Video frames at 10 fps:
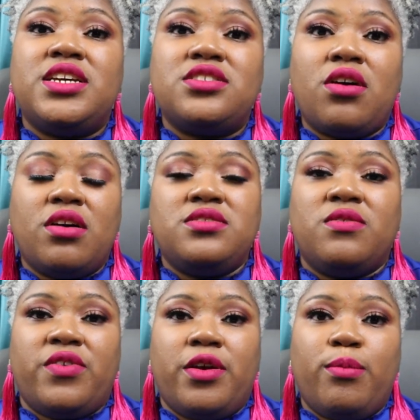is
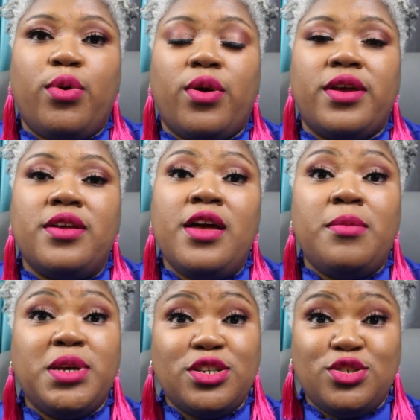also very important
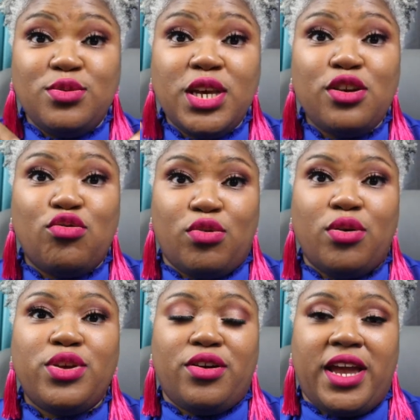because you can
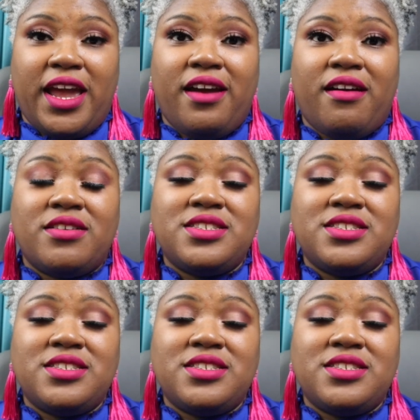grow your hair.